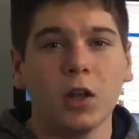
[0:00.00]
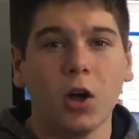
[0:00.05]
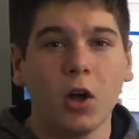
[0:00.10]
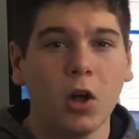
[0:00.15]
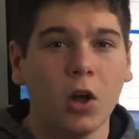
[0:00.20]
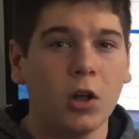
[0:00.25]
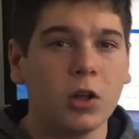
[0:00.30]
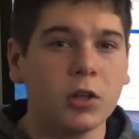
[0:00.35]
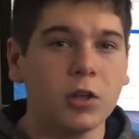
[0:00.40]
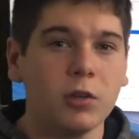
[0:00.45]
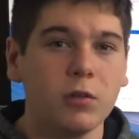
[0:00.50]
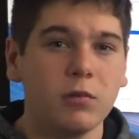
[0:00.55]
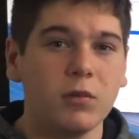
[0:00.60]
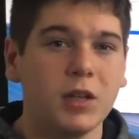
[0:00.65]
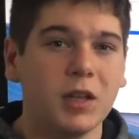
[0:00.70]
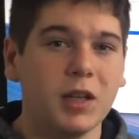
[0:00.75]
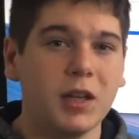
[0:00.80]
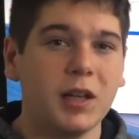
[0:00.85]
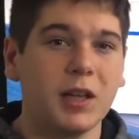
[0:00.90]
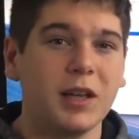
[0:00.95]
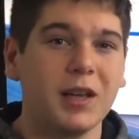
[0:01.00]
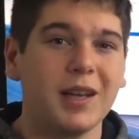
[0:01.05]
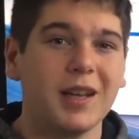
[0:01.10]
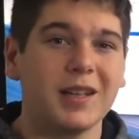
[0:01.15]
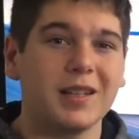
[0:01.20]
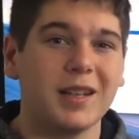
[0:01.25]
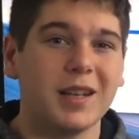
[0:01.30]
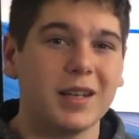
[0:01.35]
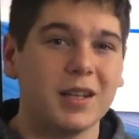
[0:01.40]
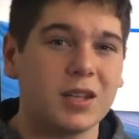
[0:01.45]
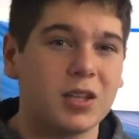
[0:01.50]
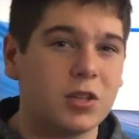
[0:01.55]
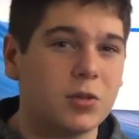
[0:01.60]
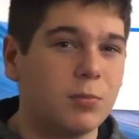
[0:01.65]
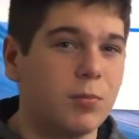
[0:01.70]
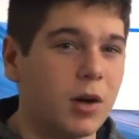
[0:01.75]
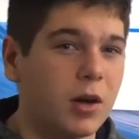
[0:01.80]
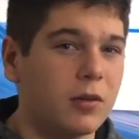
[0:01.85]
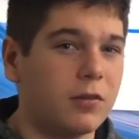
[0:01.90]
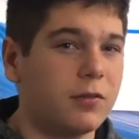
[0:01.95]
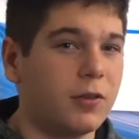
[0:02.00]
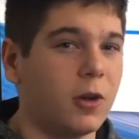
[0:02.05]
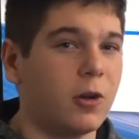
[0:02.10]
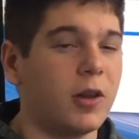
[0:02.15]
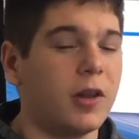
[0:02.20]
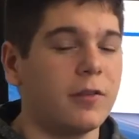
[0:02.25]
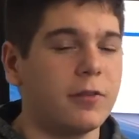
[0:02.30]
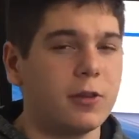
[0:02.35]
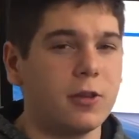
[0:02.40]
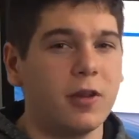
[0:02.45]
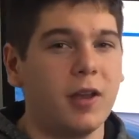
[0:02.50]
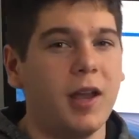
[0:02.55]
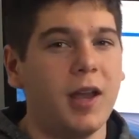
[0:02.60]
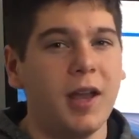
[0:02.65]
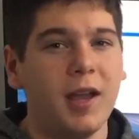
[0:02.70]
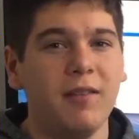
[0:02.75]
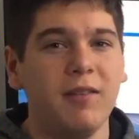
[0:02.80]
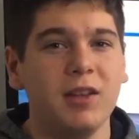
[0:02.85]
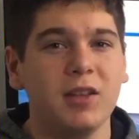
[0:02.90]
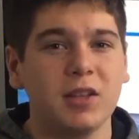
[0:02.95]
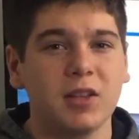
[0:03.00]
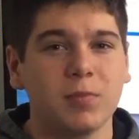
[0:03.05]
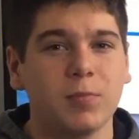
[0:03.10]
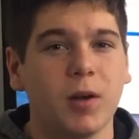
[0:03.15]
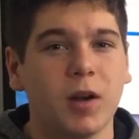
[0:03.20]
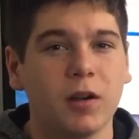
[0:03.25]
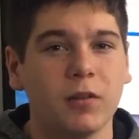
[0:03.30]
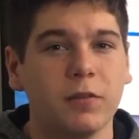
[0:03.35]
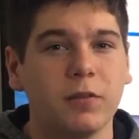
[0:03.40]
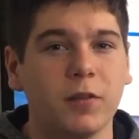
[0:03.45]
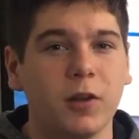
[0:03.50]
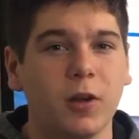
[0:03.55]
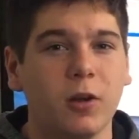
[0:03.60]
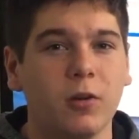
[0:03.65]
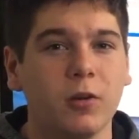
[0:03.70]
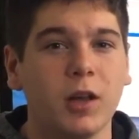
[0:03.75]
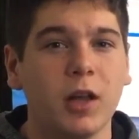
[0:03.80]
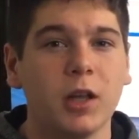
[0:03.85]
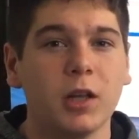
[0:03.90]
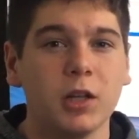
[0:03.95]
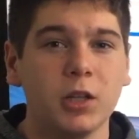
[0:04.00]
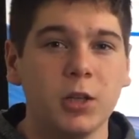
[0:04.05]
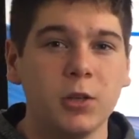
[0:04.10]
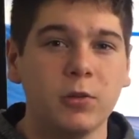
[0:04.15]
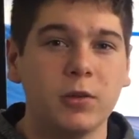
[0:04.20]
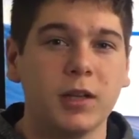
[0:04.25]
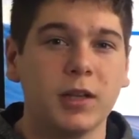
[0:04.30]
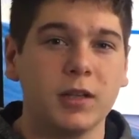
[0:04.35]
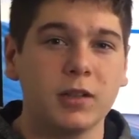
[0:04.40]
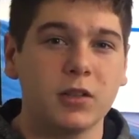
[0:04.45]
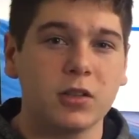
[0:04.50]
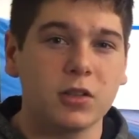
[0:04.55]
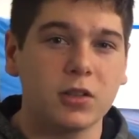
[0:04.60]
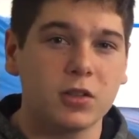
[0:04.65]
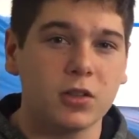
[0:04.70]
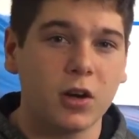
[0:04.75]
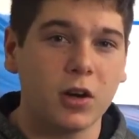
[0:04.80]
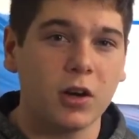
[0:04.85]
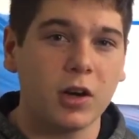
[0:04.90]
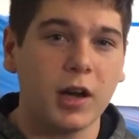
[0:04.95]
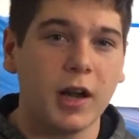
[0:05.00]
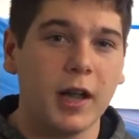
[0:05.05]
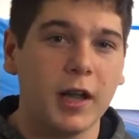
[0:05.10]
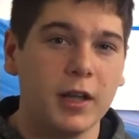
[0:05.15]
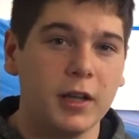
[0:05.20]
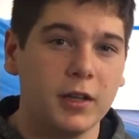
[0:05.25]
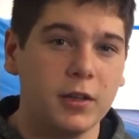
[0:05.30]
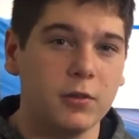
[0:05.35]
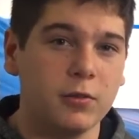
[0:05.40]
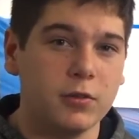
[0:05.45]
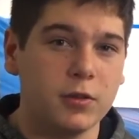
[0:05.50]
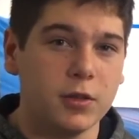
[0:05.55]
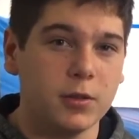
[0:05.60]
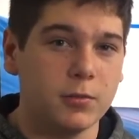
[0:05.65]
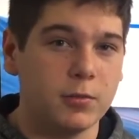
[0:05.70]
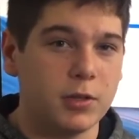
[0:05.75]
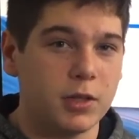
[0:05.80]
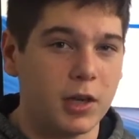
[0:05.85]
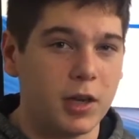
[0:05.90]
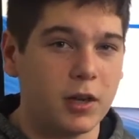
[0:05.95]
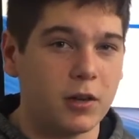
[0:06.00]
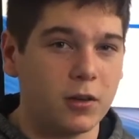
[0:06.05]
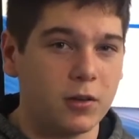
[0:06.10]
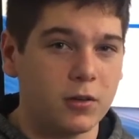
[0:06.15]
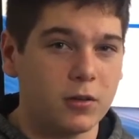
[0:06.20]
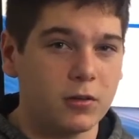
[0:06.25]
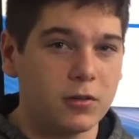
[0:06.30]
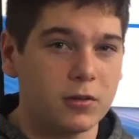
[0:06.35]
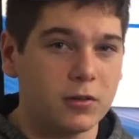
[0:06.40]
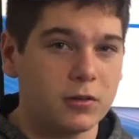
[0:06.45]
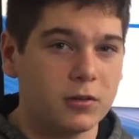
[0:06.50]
all you need is a smartphone. If you have a smartphone, you can start a YouTube channel.